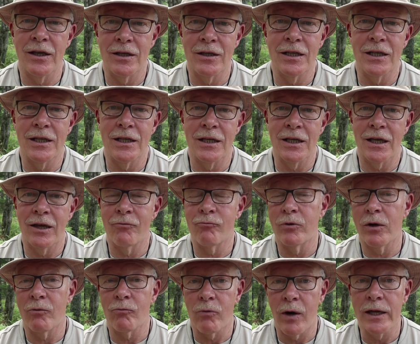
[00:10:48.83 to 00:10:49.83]
in the
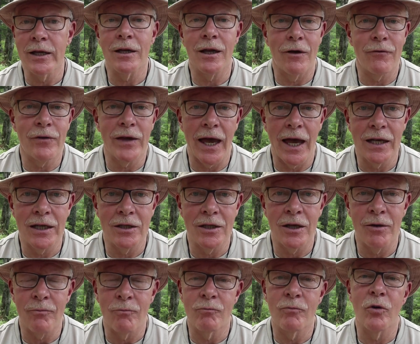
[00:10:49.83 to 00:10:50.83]
Ruike of
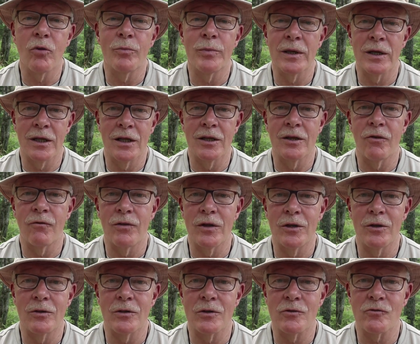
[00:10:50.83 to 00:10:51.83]
Canada will be in the
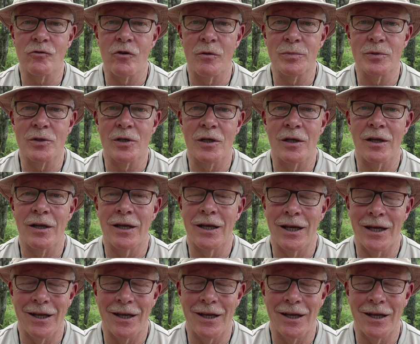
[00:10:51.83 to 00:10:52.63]
video description.